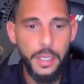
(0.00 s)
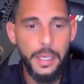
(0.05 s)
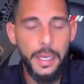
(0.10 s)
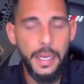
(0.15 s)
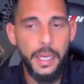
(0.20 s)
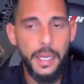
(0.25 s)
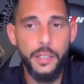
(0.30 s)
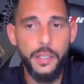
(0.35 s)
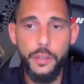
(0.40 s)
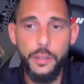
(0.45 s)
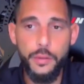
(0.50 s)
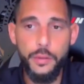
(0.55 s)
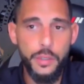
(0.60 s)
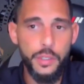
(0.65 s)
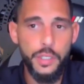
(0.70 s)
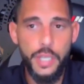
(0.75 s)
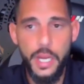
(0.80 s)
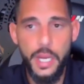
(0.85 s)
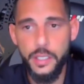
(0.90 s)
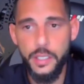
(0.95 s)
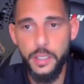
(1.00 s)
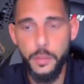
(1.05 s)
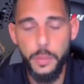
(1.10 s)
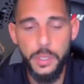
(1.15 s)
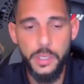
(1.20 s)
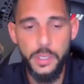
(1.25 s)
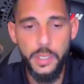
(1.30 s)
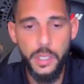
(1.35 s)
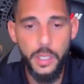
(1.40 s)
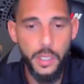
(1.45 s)
and using
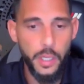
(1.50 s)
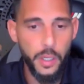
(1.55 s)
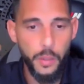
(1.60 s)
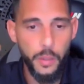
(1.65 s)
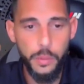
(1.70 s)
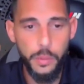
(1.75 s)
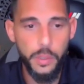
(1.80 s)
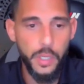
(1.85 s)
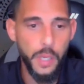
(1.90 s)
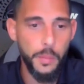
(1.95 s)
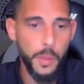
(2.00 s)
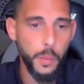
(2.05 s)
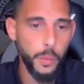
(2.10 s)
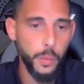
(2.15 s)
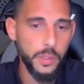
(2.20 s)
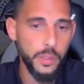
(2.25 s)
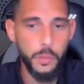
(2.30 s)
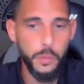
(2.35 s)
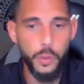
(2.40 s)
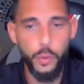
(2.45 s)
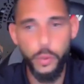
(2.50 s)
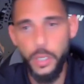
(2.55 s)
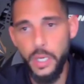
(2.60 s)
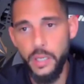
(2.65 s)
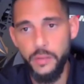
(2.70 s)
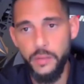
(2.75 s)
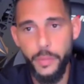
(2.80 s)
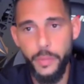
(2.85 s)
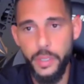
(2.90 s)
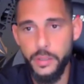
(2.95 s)
ChatGPT to help come up with some
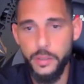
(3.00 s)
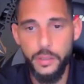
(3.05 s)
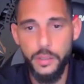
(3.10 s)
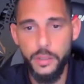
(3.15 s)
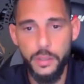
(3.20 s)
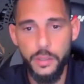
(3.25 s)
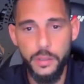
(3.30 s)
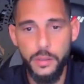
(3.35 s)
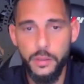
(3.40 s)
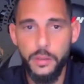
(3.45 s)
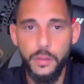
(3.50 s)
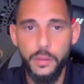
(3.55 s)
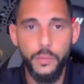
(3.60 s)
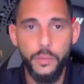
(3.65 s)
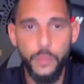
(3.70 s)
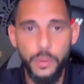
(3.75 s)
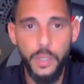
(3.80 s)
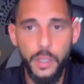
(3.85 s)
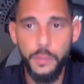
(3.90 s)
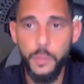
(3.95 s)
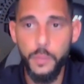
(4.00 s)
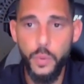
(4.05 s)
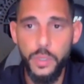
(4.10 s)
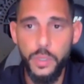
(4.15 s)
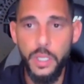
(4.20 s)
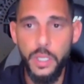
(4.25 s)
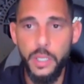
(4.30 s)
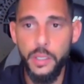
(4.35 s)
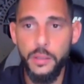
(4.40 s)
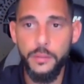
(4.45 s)
creative messages when
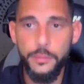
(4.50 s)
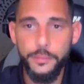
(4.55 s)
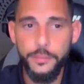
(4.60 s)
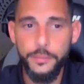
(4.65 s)
needed.